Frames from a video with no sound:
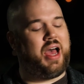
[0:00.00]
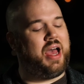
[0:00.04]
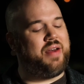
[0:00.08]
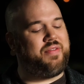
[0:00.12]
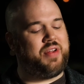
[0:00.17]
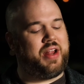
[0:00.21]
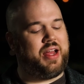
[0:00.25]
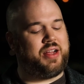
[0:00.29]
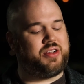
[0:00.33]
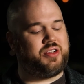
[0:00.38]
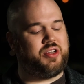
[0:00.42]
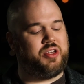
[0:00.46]
I
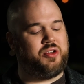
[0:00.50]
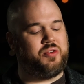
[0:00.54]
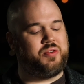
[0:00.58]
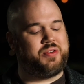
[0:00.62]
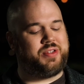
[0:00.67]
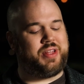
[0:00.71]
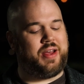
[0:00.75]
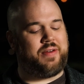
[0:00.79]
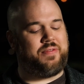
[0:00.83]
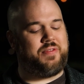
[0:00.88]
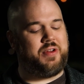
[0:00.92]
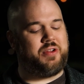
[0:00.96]
haven't actually
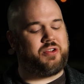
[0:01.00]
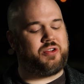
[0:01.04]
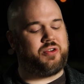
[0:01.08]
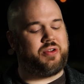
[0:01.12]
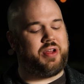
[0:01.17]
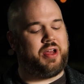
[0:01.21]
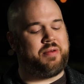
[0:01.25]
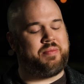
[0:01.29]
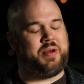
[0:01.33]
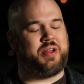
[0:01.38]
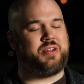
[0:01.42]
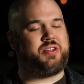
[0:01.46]
used that feature
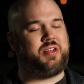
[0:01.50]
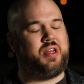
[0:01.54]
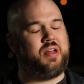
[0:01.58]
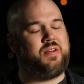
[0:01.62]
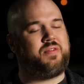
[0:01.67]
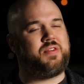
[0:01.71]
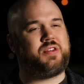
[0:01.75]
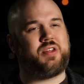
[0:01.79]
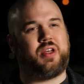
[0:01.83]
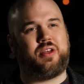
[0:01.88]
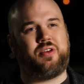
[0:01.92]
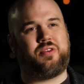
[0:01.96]
yet
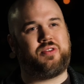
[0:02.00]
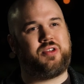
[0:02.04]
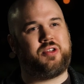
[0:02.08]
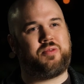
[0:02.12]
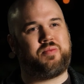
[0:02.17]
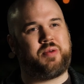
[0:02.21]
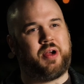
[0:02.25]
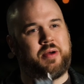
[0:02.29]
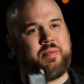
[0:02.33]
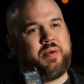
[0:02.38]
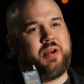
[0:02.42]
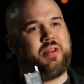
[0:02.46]
myself because I use this
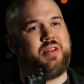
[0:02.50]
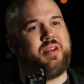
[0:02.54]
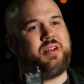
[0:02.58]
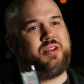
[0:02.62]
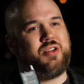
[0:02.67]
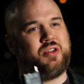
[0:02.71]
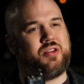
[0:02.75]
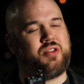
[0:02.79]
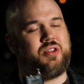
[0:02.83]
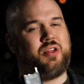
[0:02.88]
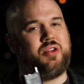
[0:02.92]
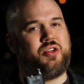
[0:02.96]
primarily
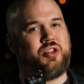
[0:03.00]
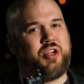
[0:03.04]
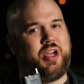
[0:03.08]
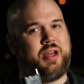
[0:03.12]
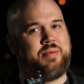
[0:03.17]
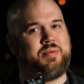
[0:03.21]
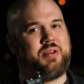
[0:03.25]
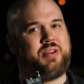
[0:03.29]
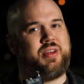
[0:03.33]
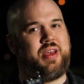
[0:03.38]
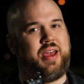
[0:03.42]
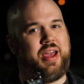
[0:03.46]
just to
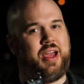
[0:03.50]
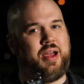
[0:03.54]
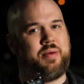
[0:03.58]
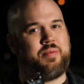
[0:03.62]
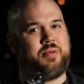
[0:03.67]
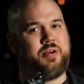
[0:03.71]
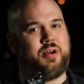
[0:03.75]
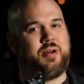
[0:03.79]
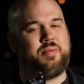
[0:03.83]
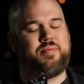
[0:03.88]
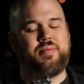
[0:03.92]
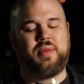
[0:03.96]
jam the
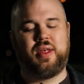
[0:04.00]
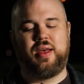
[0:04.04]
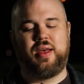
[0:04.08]
camera.